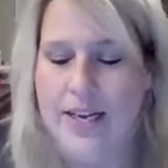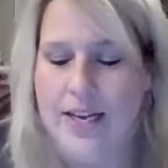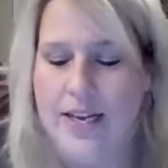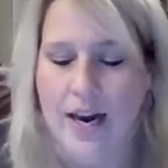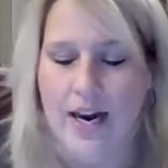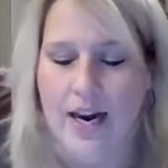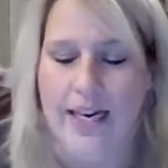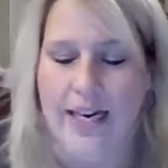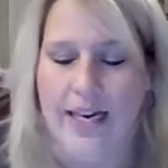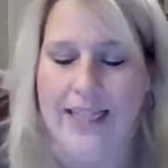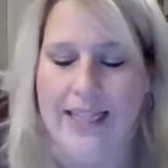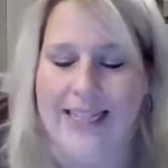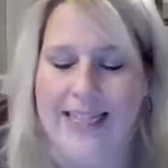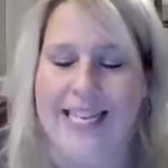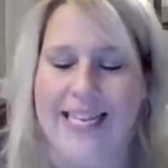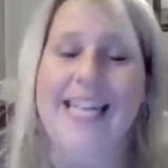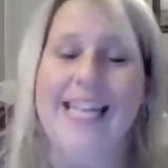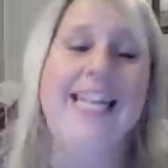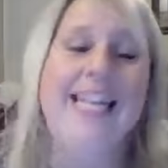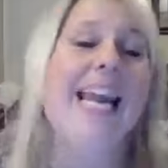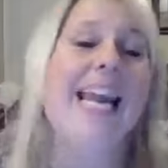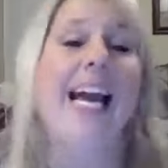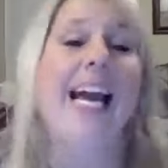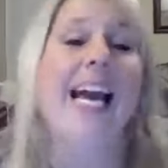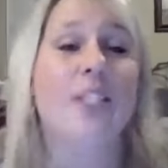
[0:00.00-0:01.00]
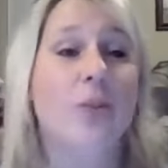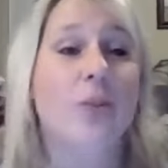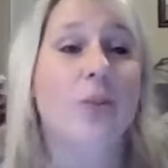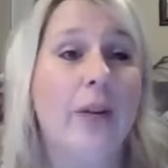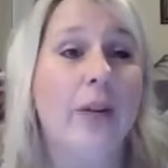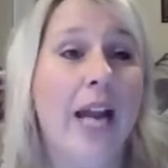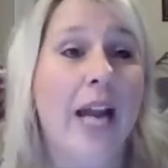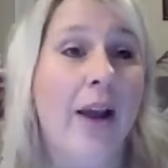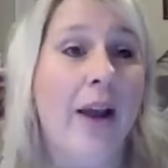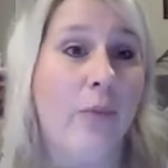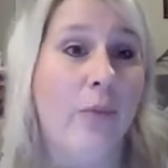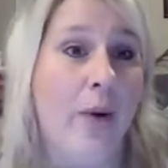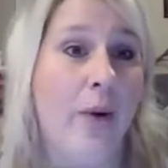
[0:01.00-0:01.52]
All right, the next one
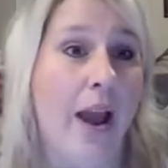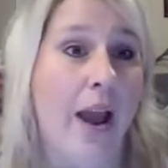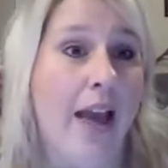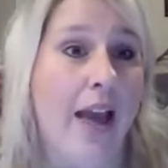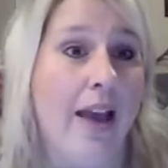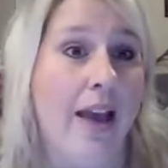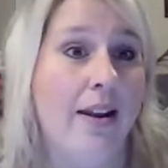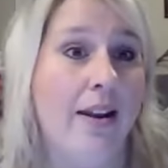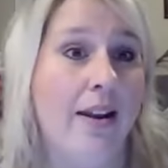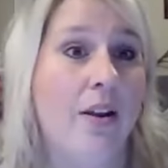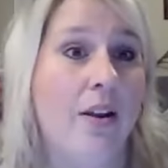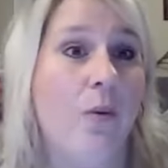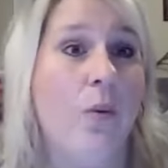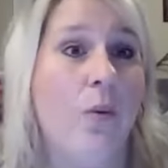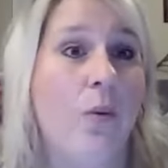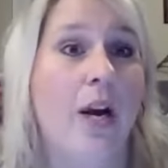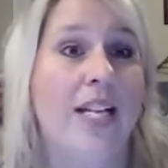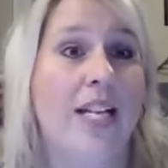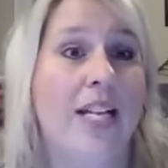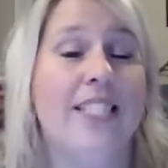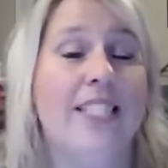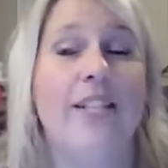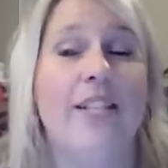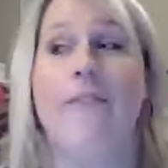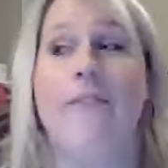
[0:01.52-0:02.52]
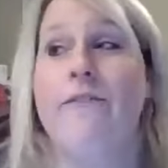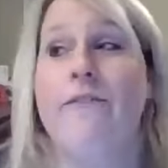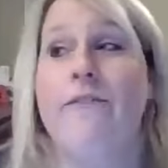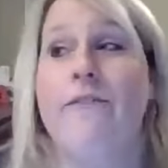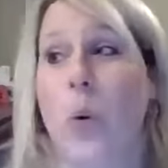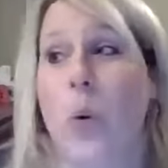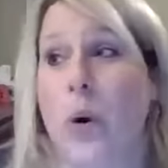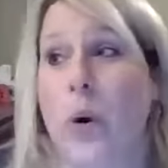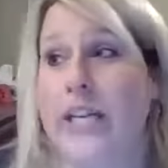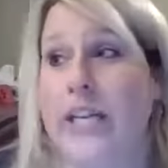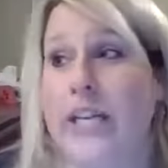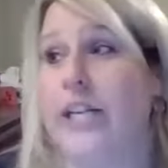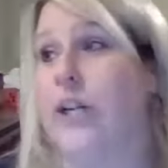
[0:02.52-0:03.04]
I read was The
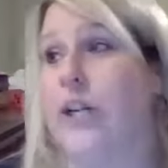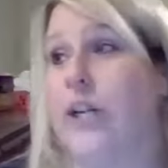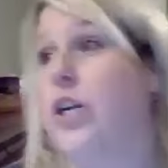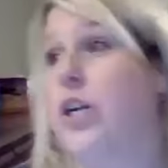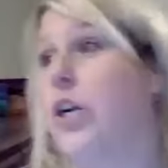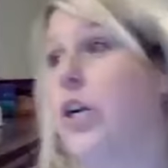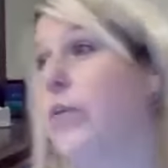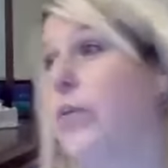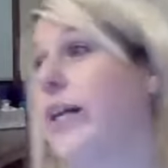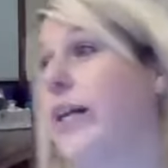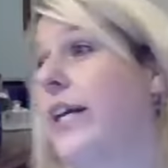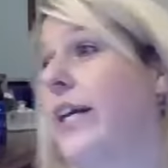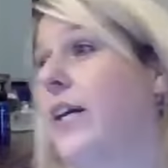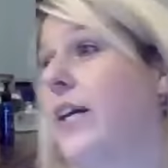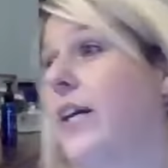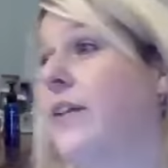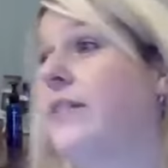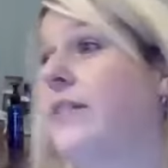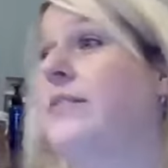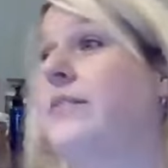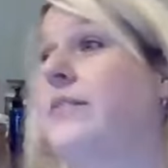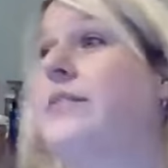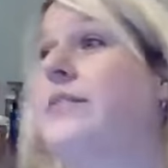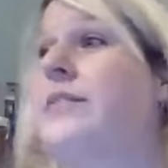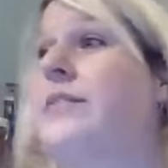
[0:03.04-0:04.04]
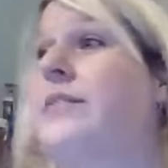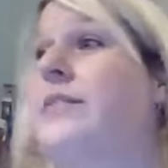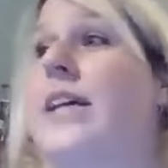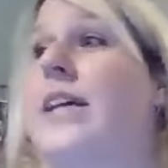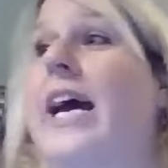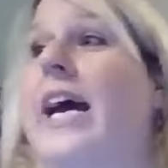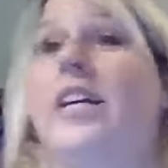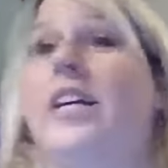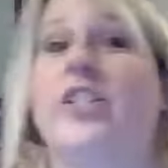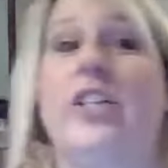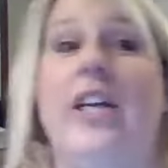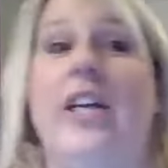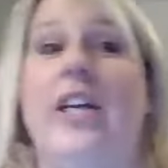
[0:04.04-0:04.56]
4-Year Career. I
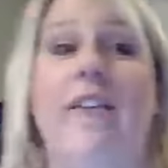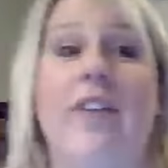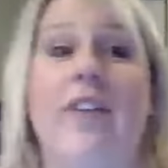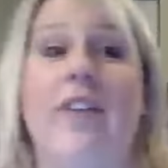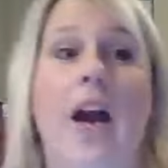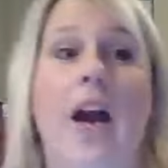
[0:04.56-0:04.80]
actually have a